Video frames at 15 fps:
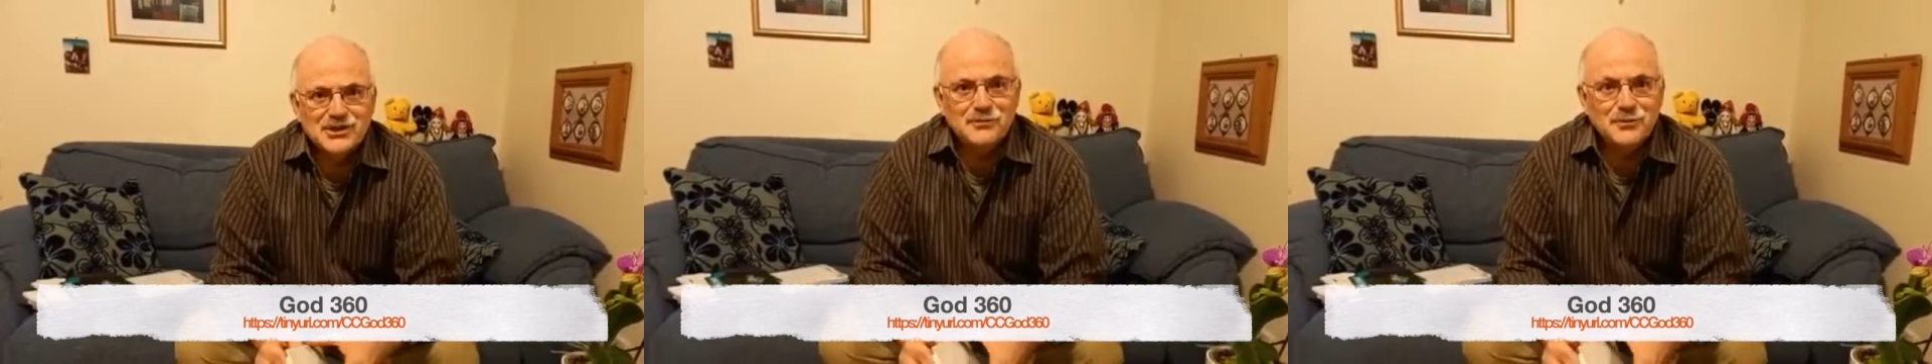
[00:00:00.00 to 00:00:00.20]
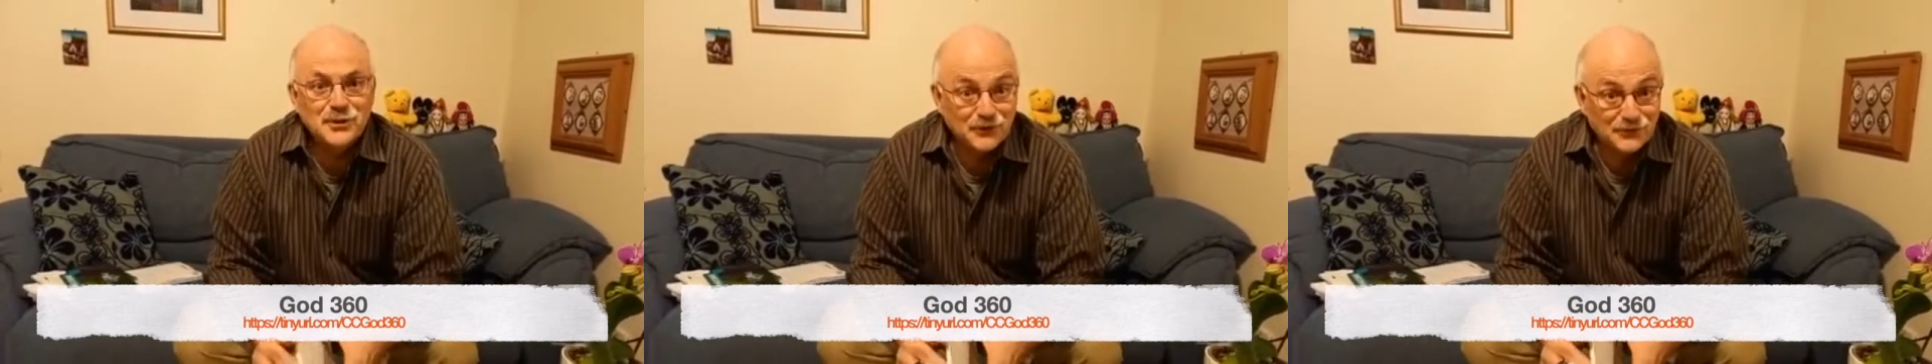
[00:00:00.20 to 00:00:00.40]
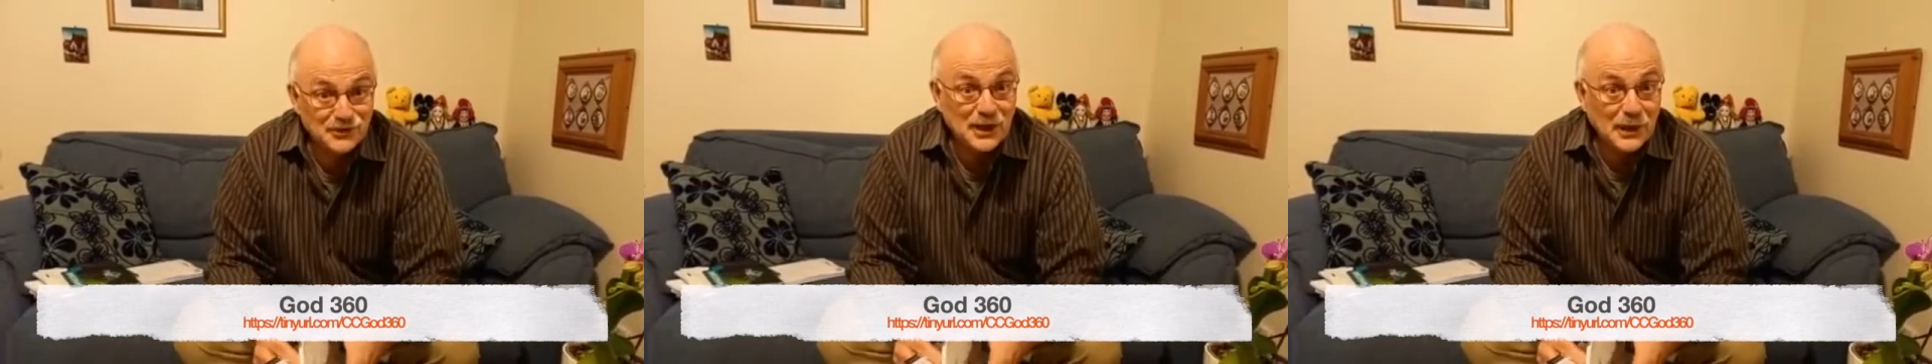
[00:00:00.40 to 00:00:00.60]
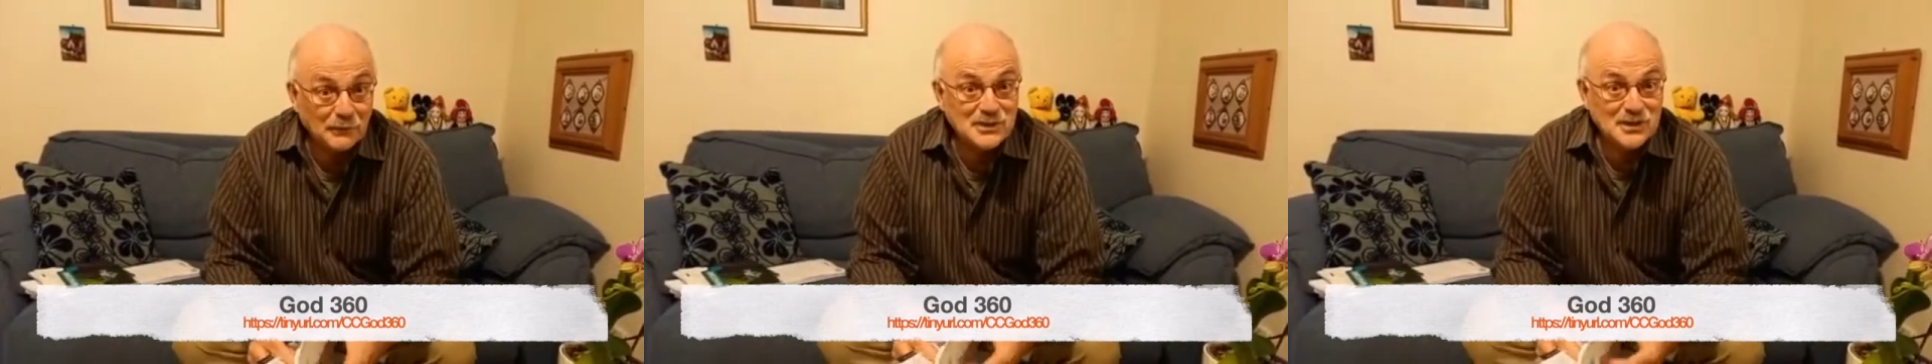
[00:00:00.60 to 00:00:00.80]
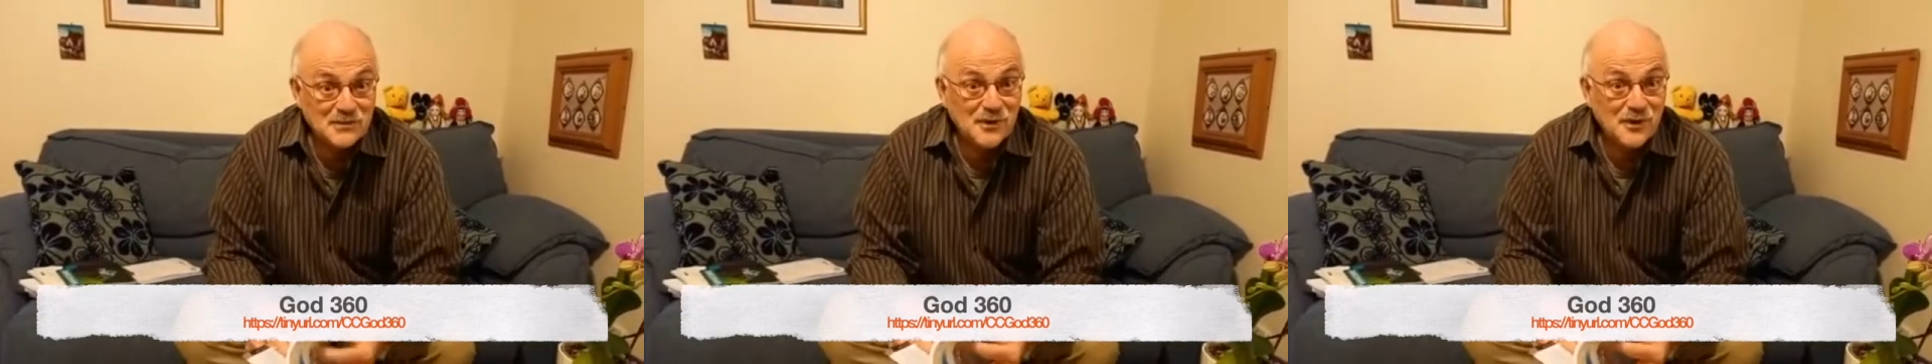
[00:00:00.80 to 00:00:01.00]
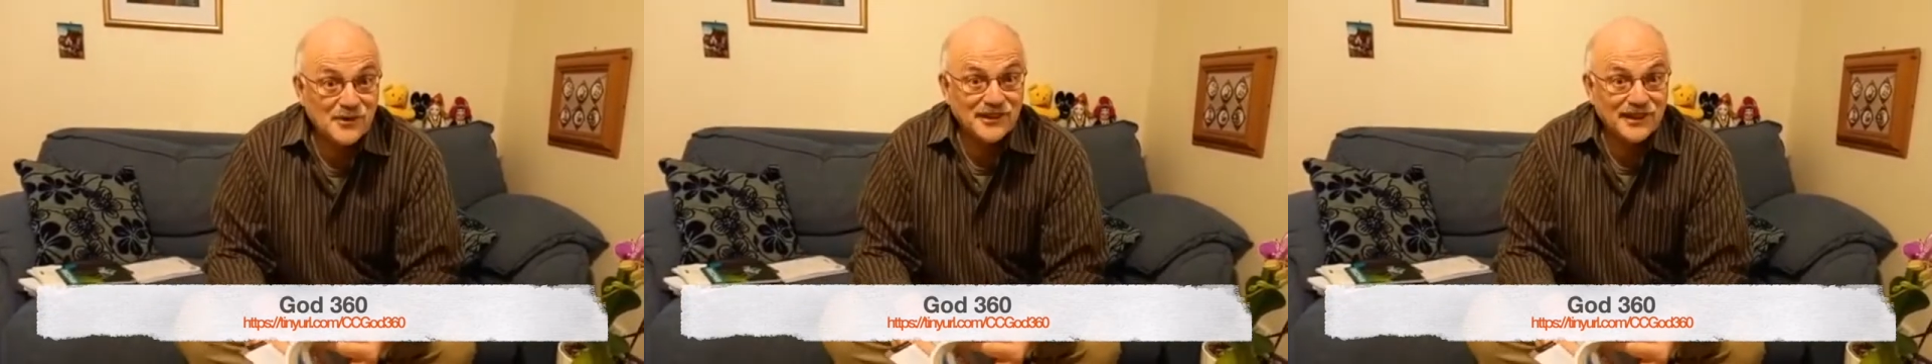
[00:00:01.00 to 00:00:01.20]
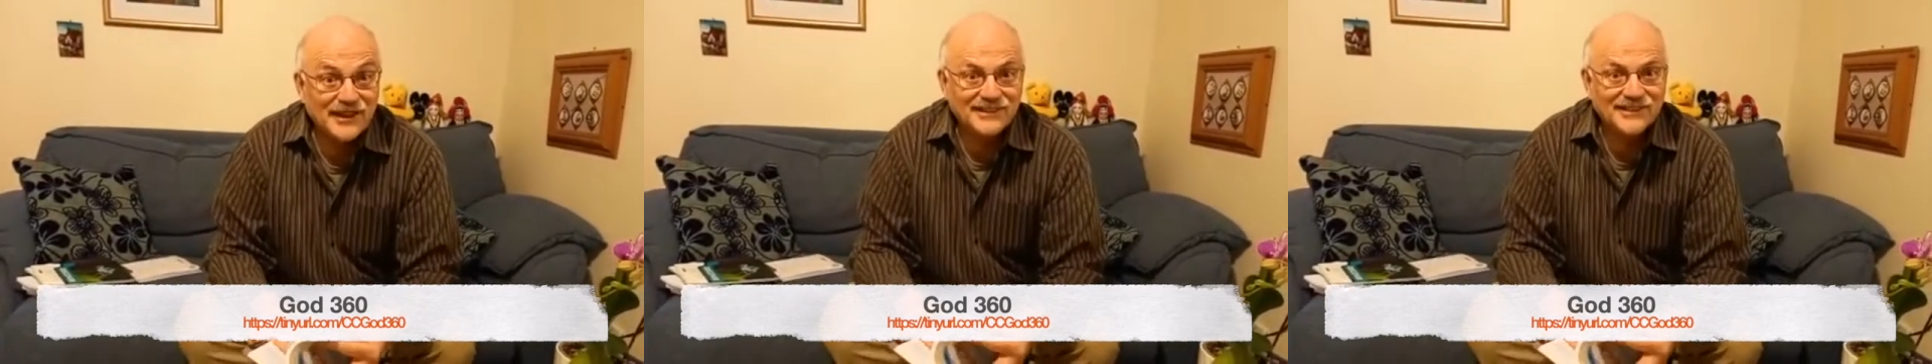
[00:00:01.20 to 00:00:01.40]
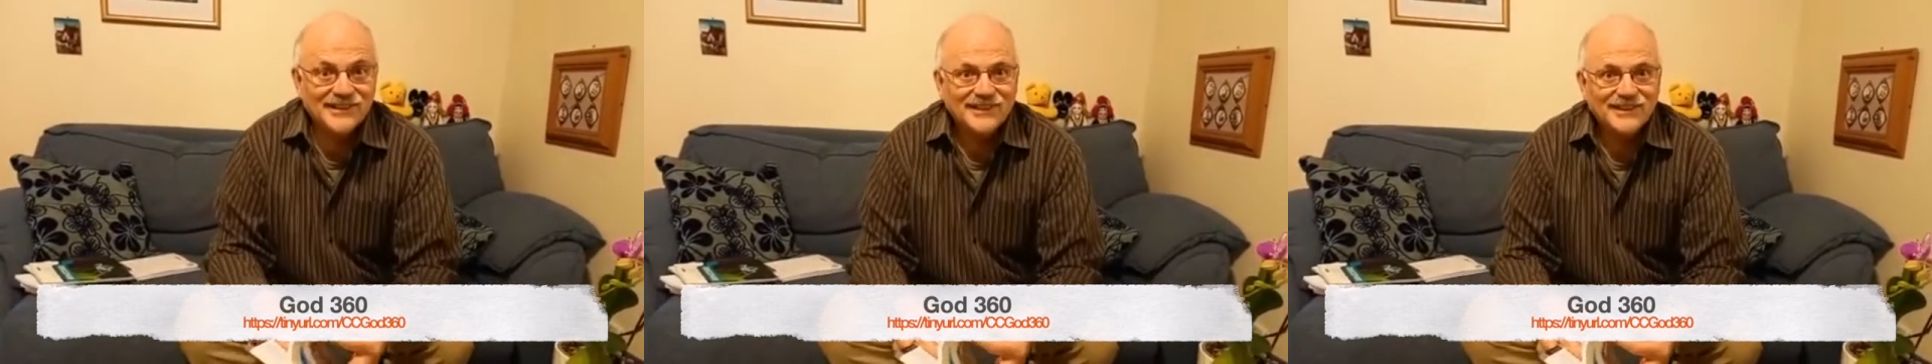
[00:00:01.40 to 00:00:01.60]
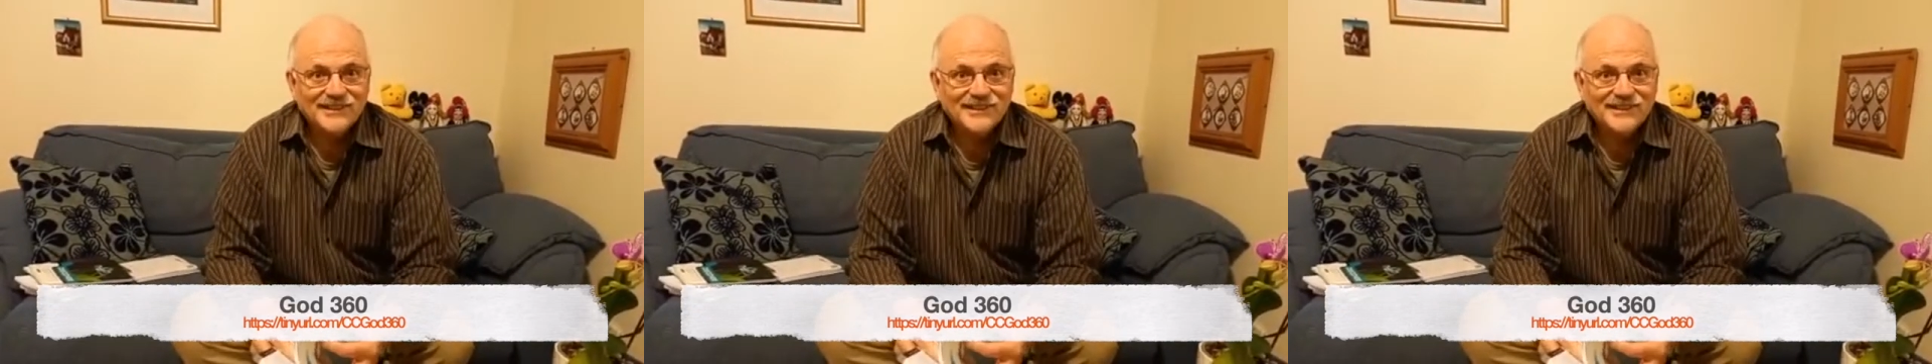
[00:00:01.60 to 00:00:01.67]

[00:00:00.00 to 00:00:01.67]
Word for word: the book of James about that,